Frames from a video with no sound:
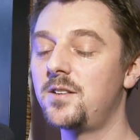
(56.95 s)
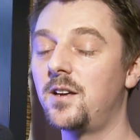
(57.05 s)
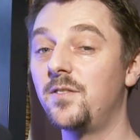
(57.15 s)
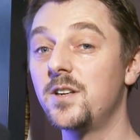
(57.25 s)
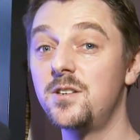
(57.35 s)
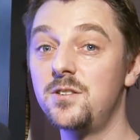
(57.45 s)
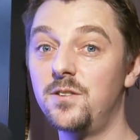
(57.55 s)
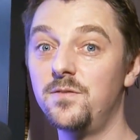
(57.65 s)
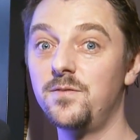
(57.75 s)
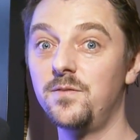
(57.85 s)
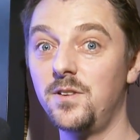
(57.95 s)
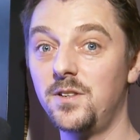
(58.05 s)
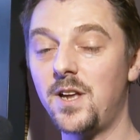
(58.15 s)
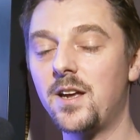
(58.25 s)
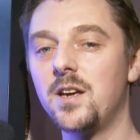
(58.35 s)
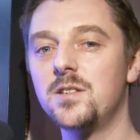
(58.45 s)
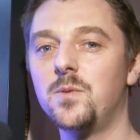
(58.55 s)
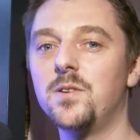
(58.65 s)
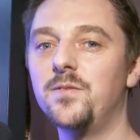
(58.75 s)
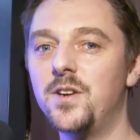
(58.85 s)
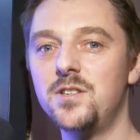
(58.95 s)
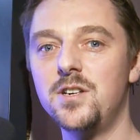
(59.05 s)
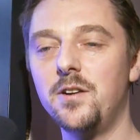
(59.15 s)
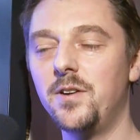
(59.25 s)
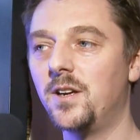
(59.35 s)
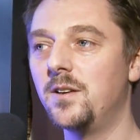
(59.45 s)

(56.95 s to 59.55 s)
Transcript: take advantage of decades worth of engineering